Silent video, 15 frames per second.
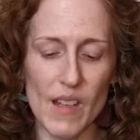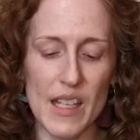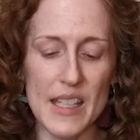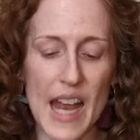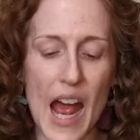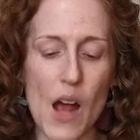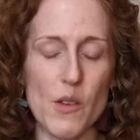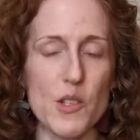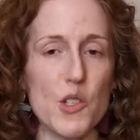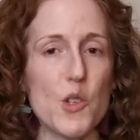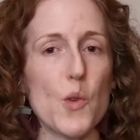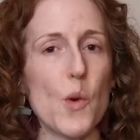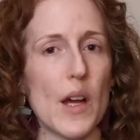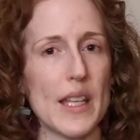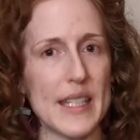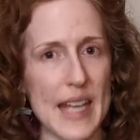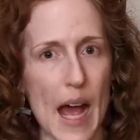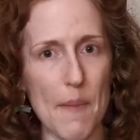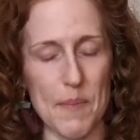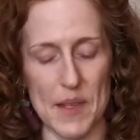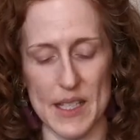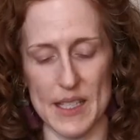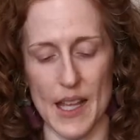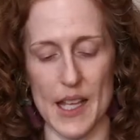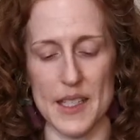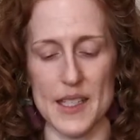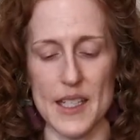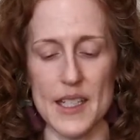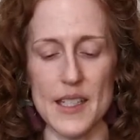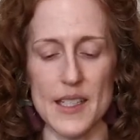Now, to adapt these
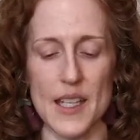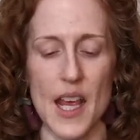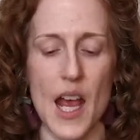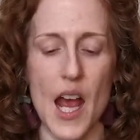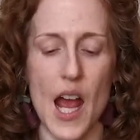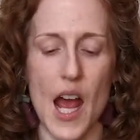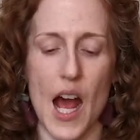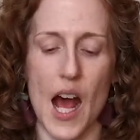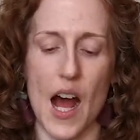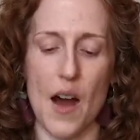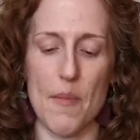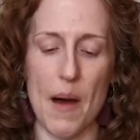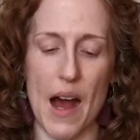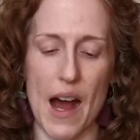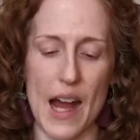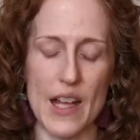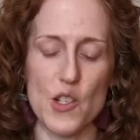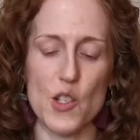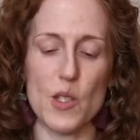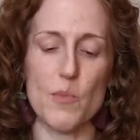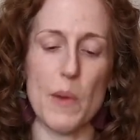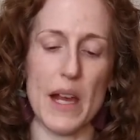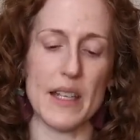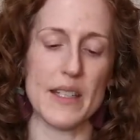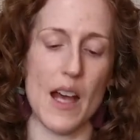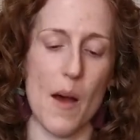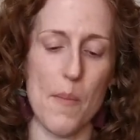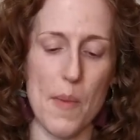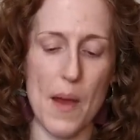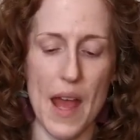lenses, I just picked
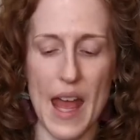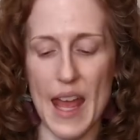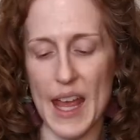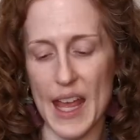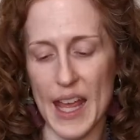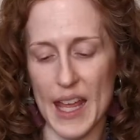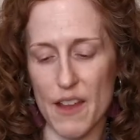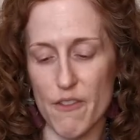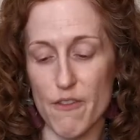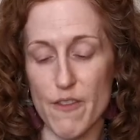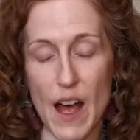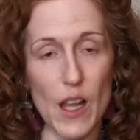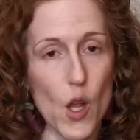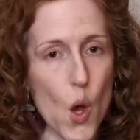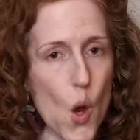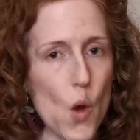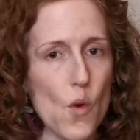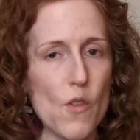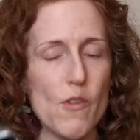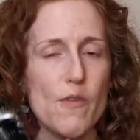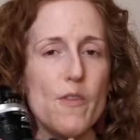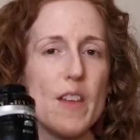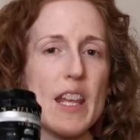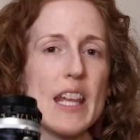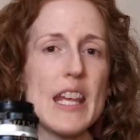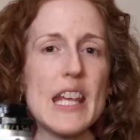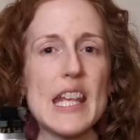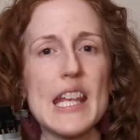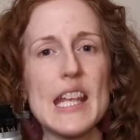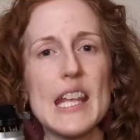up a Vello,
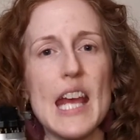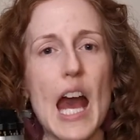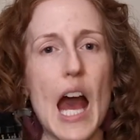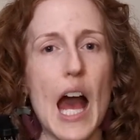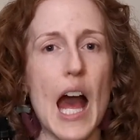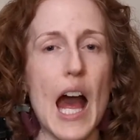V-E-L-L-O